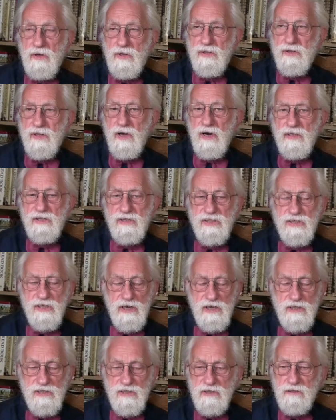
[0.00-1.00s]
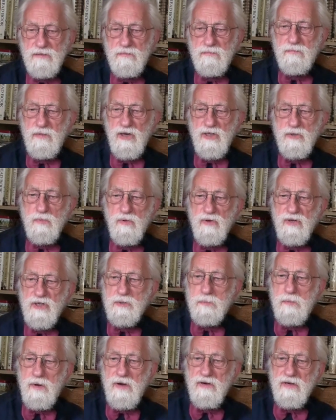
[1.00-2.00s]
With hindsight and much more
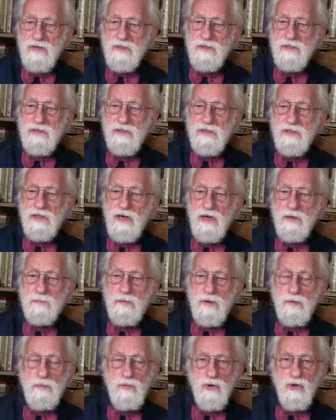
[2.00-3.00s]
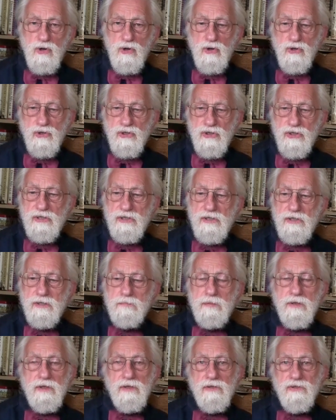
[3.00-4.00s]
experience, I'd be more cautious
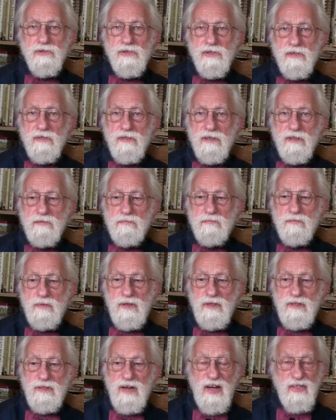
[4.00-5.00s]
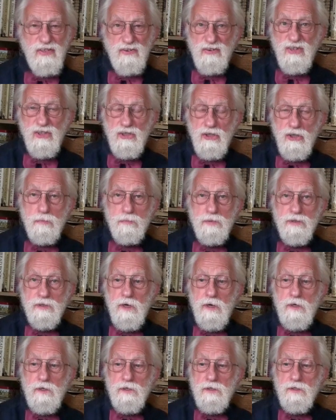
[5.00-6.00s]
because there are other
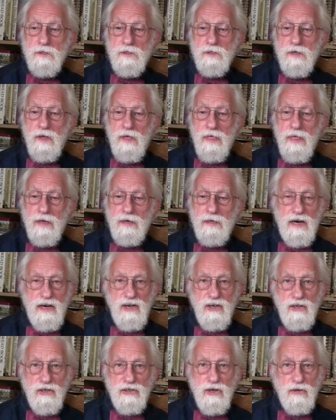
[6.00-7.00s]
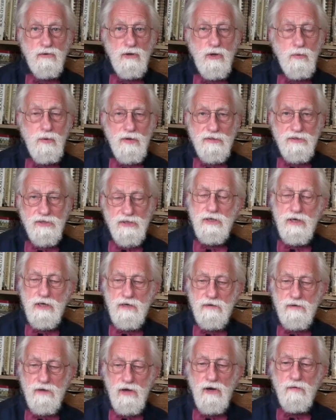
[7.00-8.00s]
interpretations. I heard only one
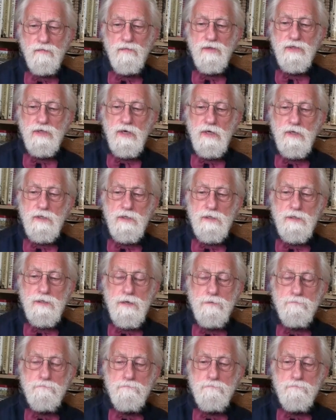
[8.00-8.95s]
side of the conversation.